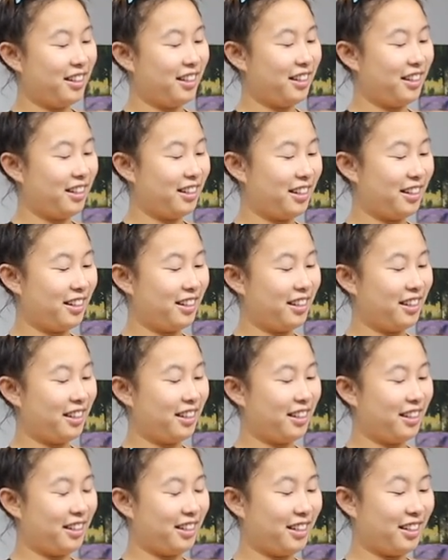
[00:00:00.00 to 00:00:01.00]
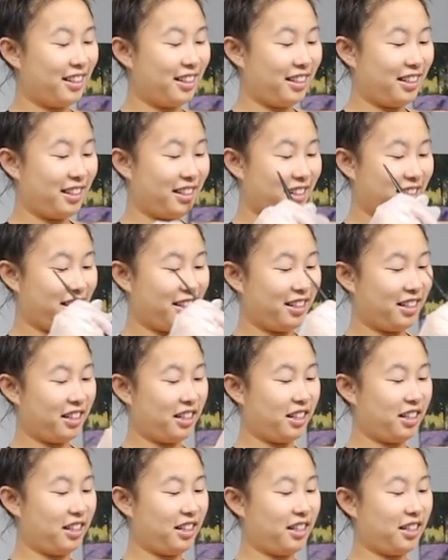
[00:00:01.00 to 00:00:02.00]

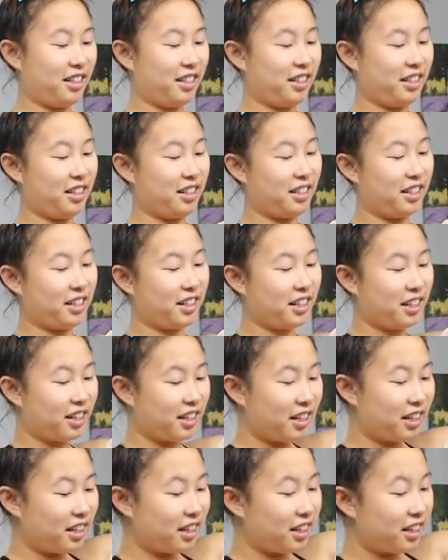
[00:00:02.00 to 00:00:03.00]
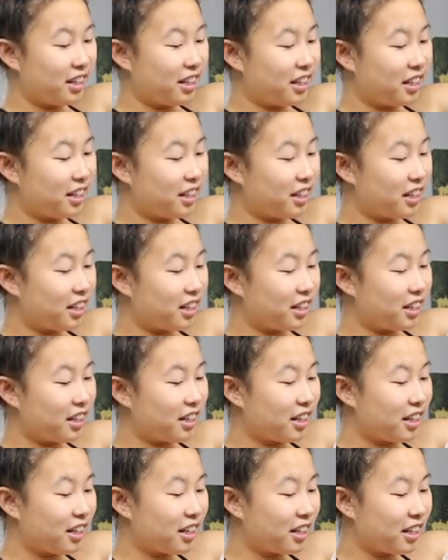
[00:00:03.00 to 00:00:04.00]

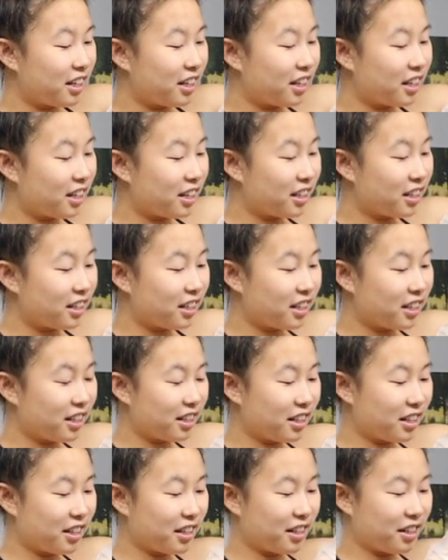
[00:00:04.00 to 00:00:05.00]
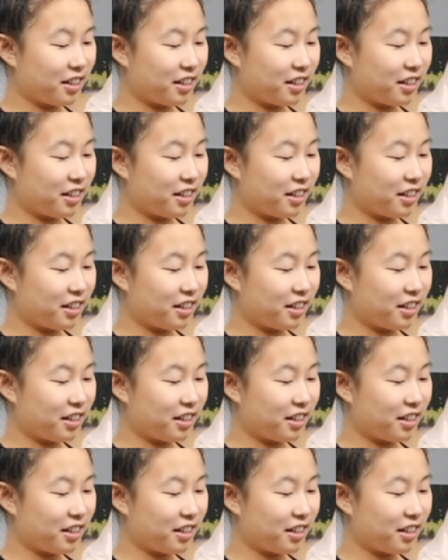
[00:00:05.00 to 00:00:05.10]
This person isn't speaking.